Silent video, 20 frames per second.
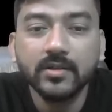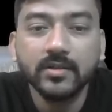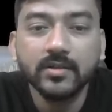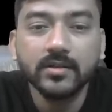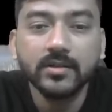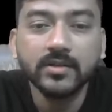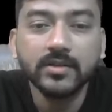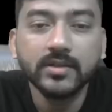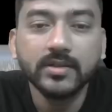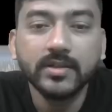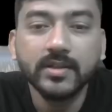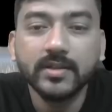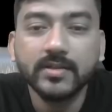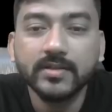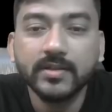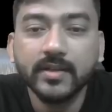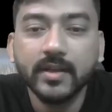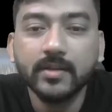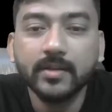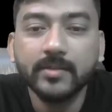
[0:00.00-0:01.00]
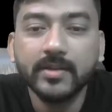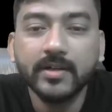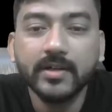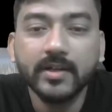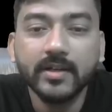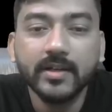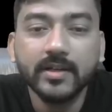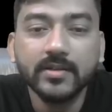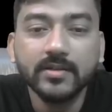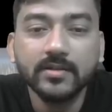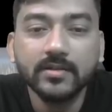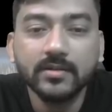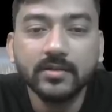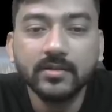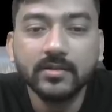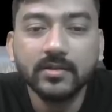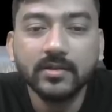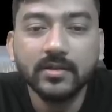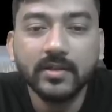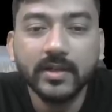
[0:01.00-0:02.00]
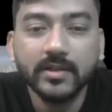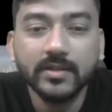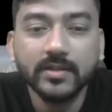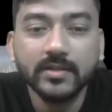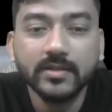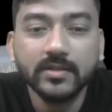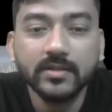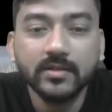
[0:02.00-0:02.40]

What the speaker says: this integration can be written as like this.